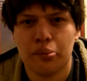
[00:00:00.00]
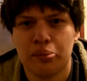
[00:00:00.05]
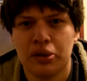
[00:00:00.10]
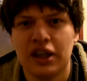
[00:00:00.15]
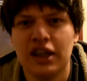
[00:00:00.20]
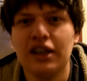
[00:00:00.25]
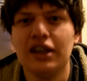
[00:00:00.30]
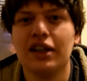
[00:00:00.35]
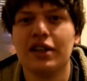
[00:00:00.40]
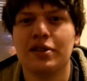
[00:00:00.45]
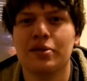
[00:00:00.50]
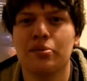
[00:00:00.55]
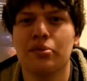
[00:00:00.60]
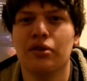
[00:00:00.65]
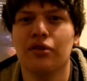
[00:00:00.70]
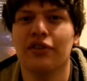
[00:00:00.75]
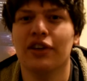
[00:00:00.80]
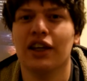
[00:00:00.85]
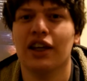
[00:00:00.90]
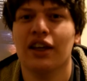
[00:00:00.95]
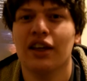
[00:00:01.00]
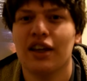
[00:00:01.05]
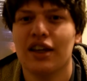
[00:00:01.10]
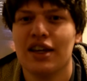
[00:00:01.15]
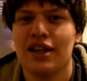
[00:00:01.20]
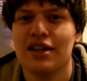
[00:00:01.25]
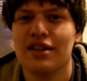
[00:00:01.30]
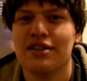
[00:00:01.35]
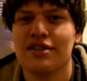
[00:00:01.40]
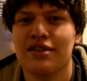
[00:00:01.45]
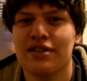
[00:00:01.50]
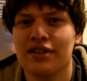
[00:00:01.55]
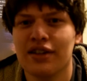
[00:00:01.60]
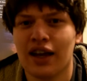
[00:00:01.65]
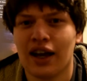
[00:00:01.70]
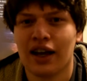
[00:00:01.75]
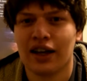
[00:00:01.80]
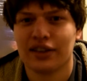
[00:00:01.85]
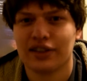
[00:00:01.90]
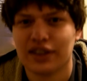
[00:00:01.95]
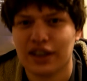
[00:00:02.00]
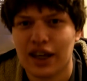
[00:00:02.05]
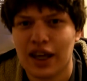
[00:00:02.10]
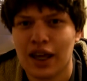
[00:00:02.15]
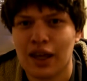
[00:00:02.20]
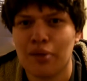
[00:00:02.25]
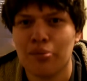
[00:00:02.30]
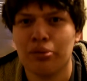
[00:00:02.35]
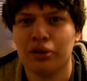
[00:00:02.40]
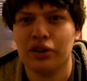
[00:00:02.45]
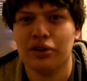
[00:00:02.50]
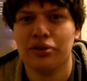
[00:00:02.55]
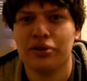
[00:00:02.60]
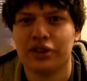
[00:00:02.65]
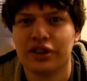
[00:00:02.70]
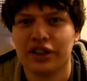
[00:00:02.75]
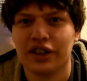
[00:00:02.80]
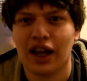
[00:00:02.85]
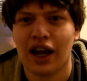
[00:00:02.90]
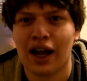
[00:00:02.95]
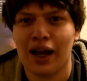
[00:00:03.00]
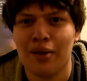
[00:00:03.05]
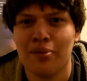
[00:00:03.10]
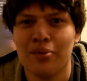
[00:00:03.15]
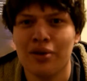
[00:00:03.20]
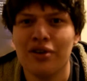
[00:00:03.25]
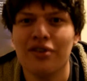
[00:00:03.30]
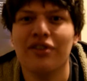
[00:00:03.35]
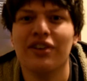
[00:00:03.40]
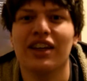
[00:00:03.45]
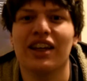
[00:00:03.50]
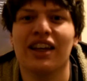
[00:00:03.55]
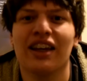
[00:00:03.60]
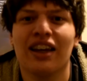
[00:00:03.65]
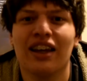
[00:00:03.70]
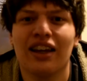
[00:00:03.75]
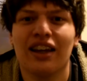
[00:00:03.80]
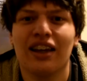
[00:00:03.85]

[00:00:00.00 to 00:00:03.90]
Peanuts movie is not a blue sky movie.